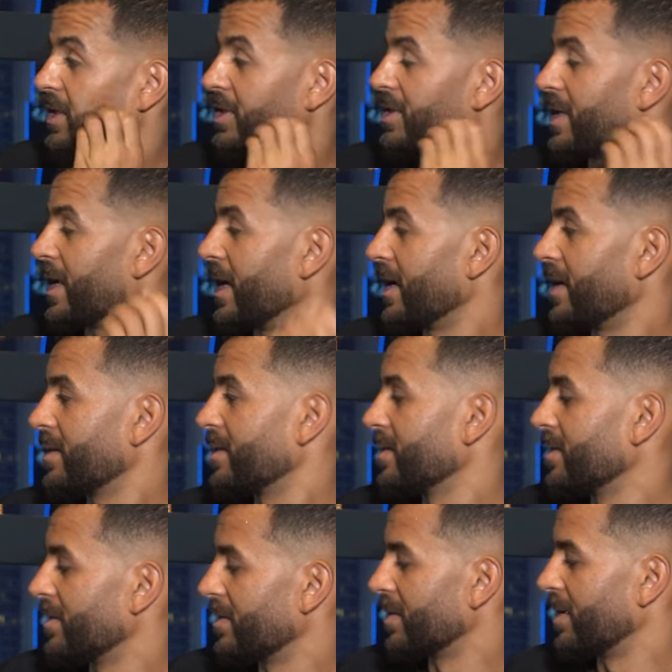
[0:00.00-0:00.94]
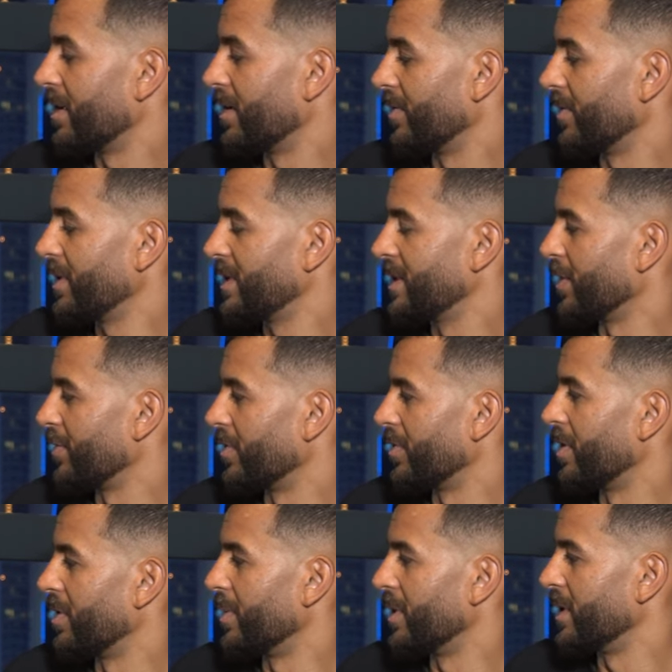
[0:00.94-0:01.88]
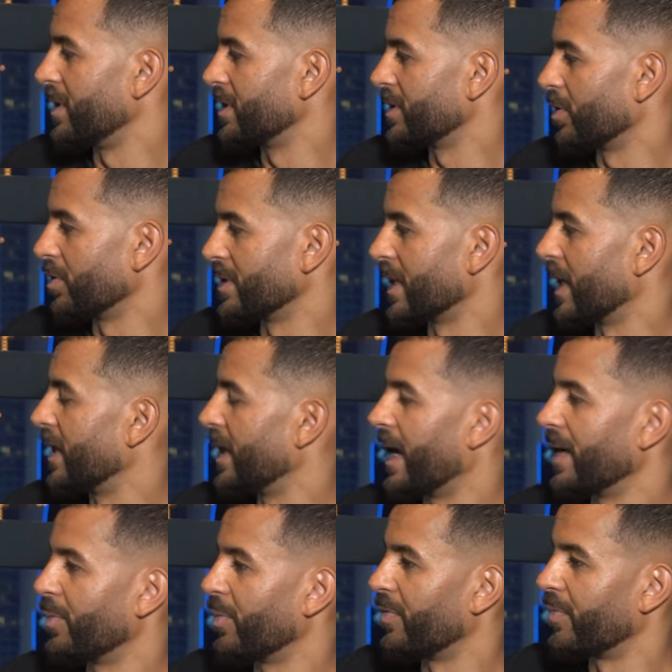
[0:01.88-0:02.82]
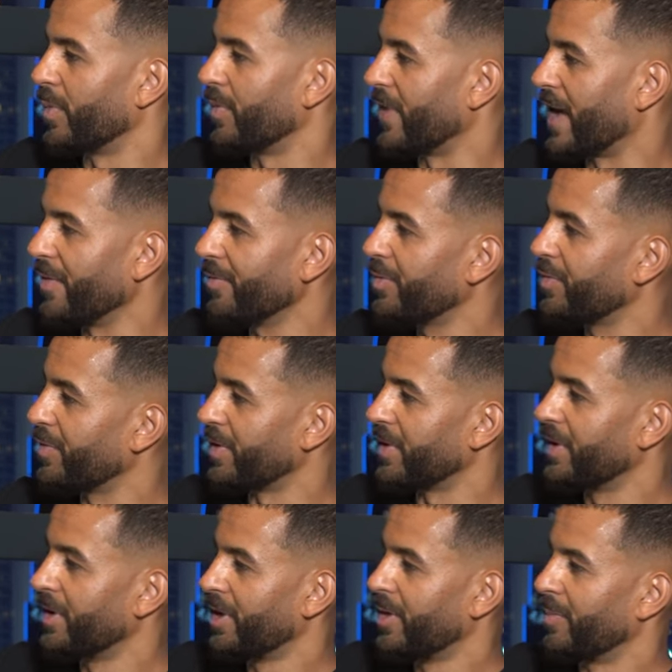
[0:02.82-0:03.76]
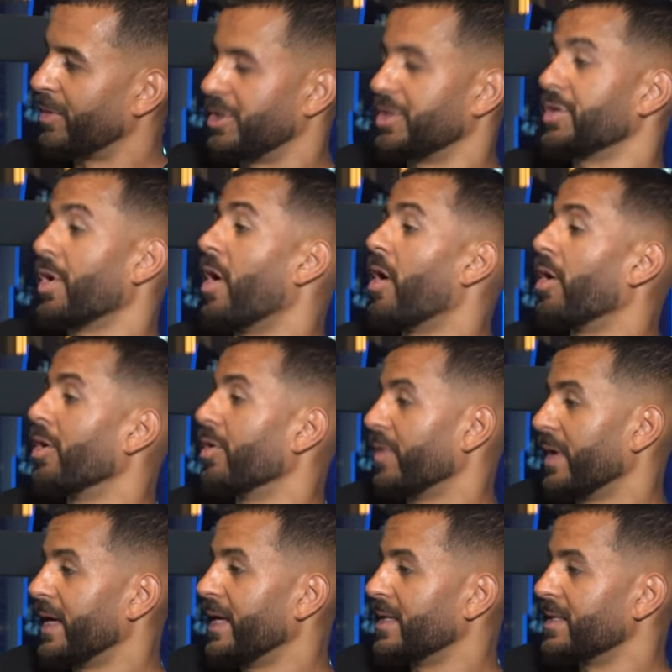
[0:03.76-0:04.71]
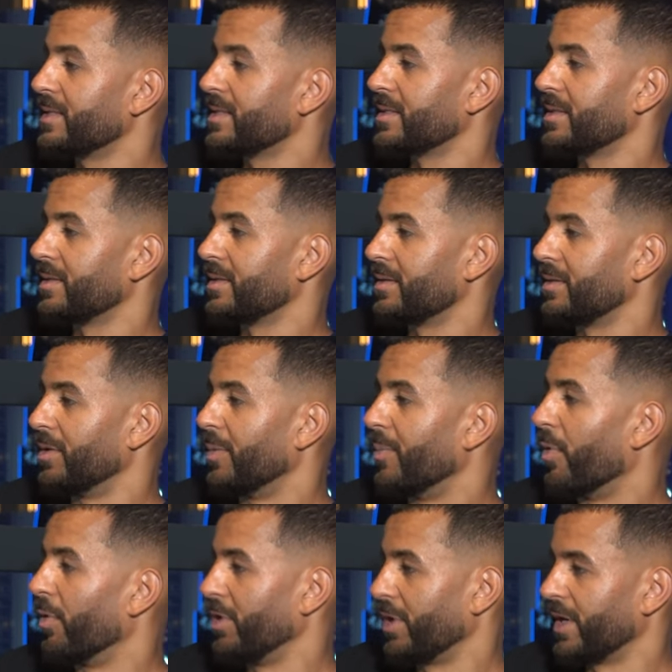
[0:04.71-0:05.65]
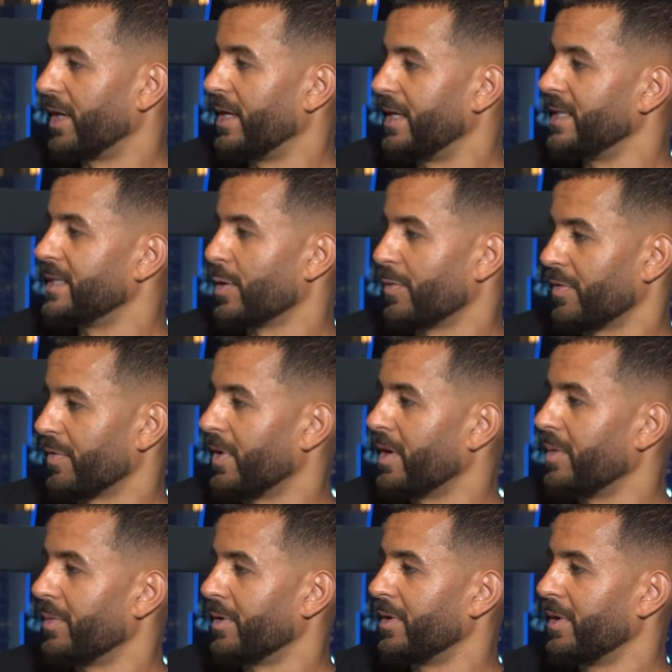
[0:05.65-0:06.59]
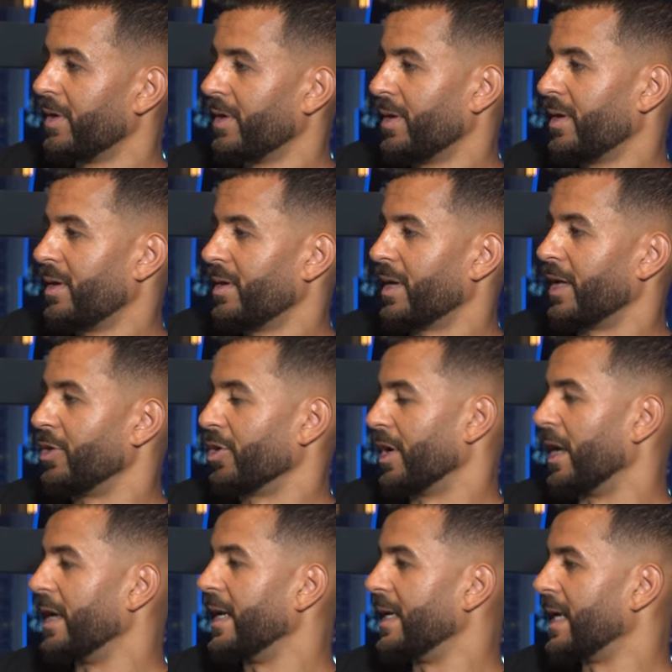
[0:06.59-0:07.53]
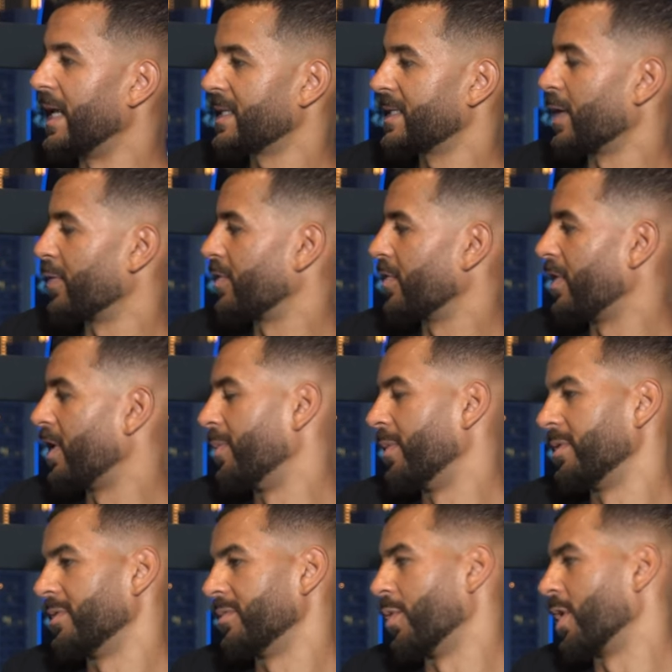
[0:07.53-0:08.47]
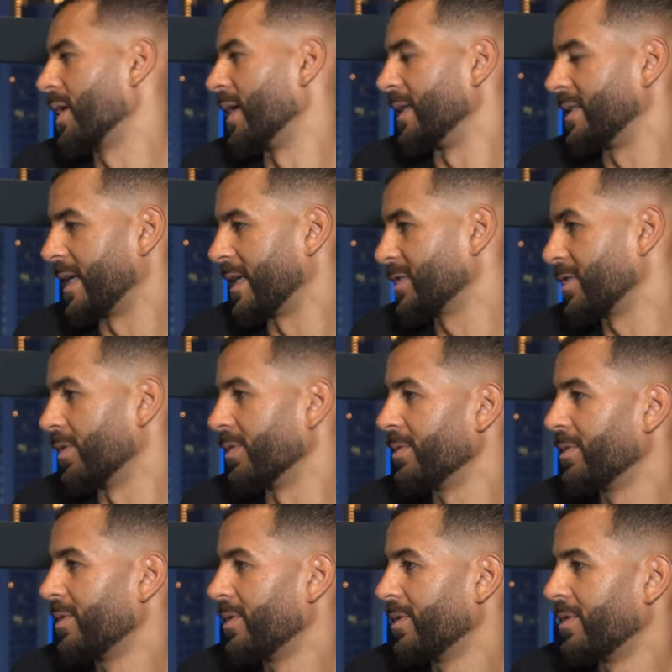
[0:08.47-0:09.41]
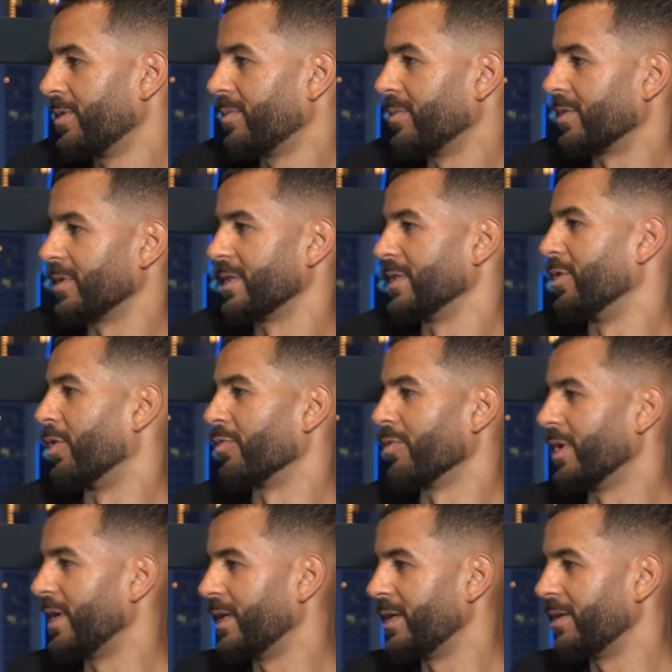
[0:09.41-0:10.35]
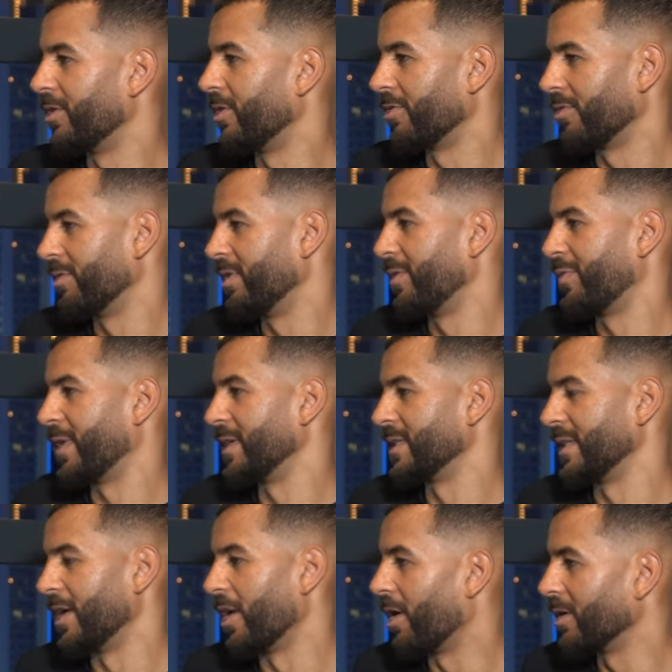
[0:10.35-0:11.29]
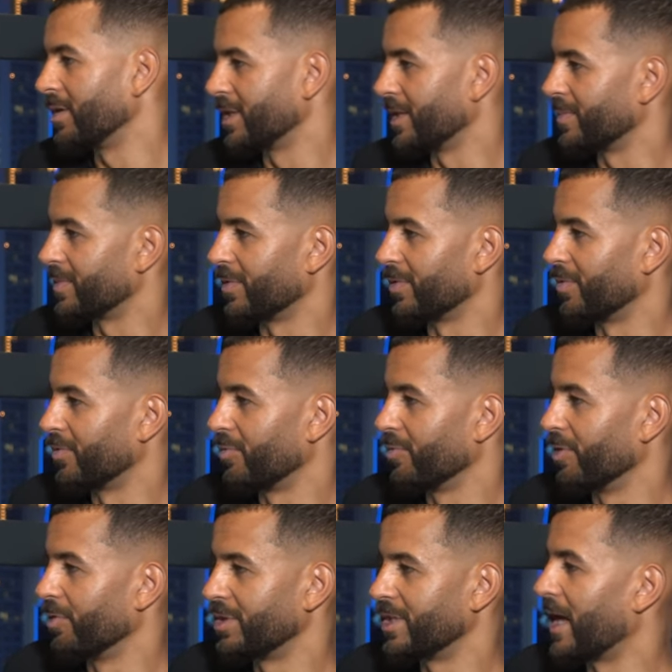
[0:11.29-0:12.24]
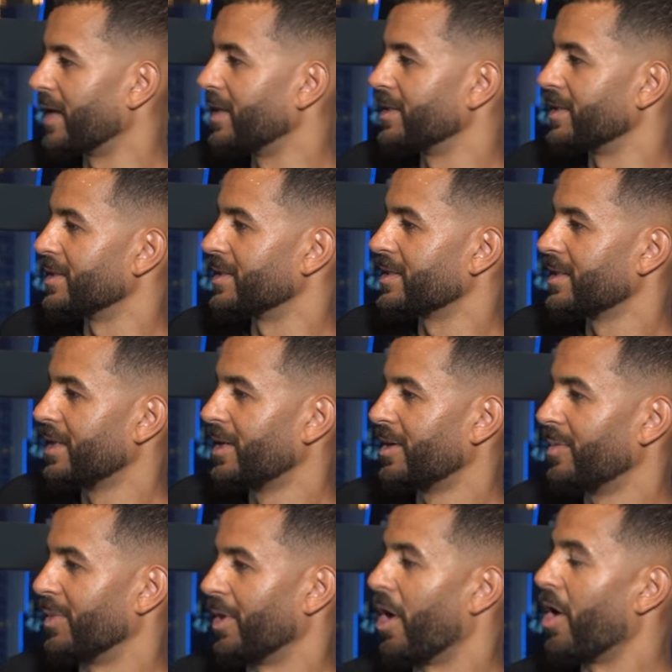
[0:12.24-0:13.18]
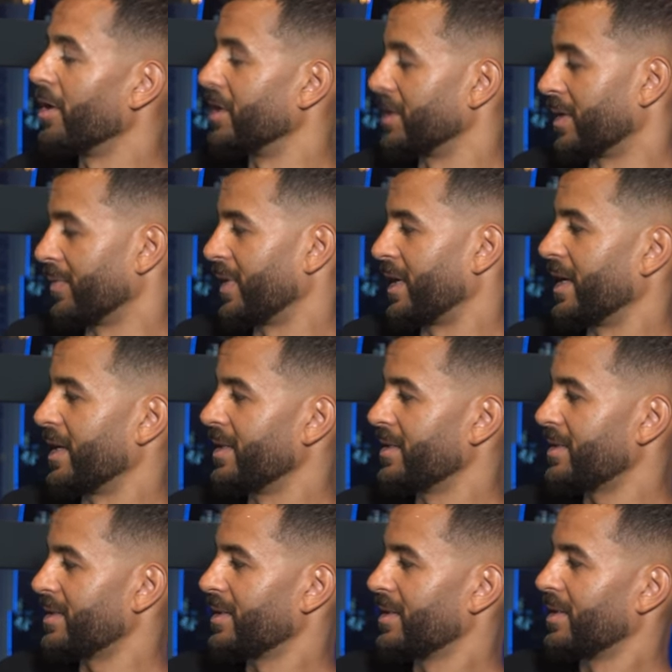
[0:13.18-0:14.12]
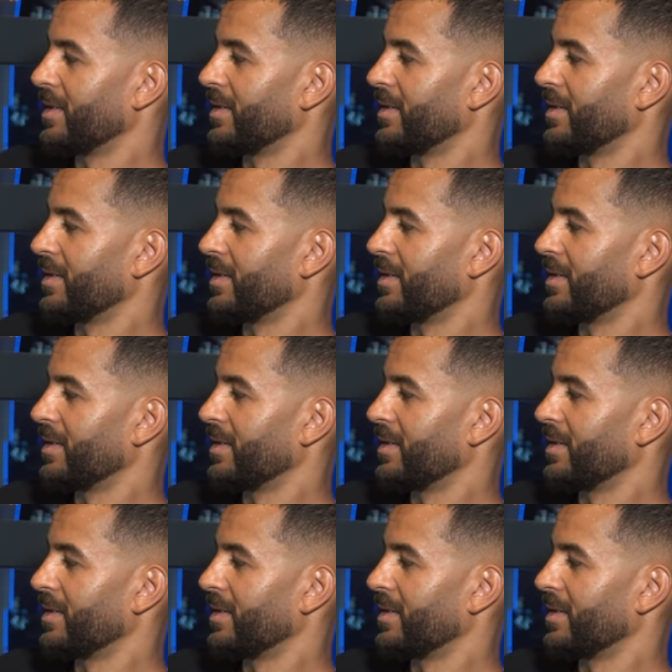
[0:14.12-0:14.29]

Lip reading: It's just like, I think self-development, it goes hand in hand with everything. But just the harder it is, the more you're going to need self-development. Like you're going to need less self-development working at Tesco because it's not really, you don't really face any hardships or real challenges. The harder something is,